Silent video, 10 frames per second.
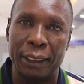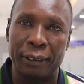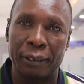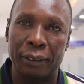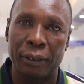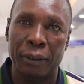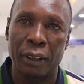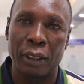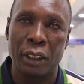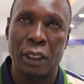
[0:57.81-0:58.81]

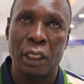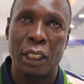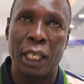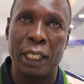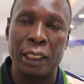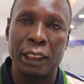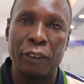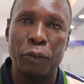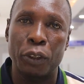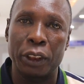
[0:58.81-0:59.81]
In
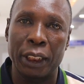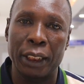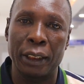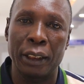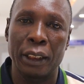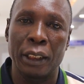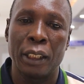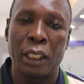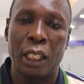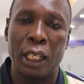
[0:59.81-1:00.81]
714,
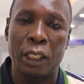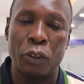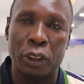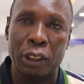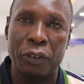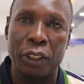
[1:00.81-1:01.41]
Dr.